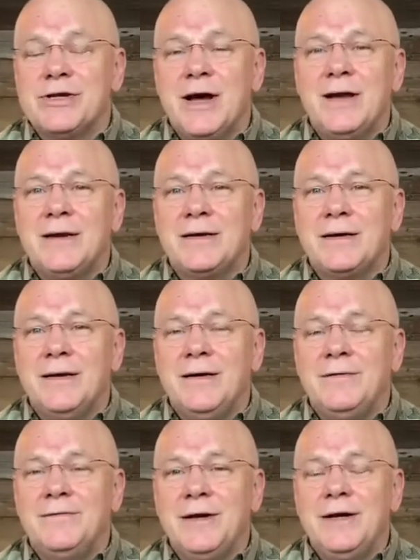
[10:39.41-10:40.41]
not
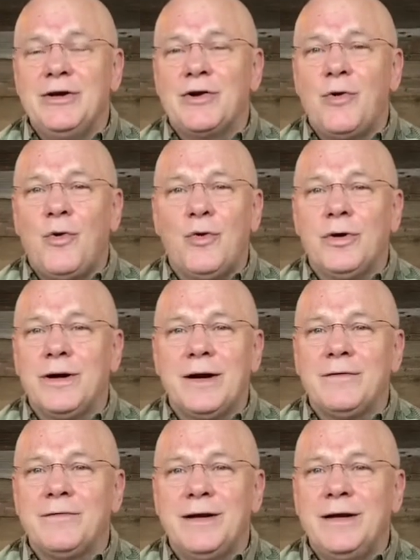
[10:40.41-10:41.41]
of any accord,
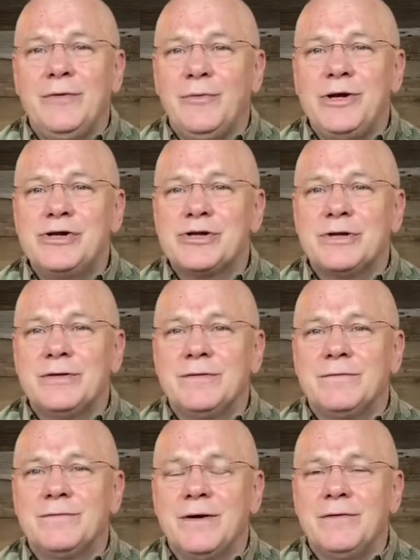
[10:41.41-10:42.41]
not of any
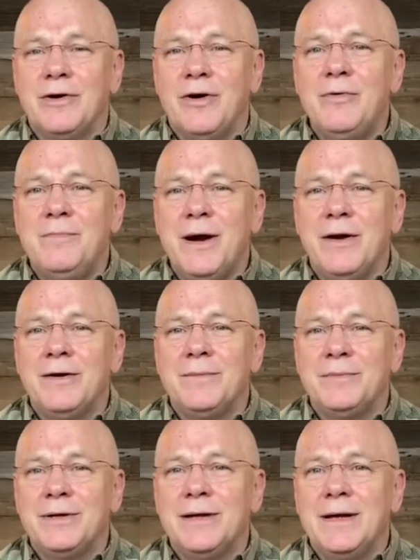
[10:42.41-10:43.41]
reason of our own
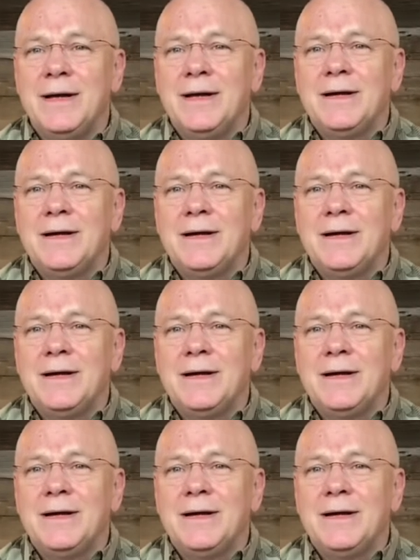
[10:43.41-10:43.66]
merit, but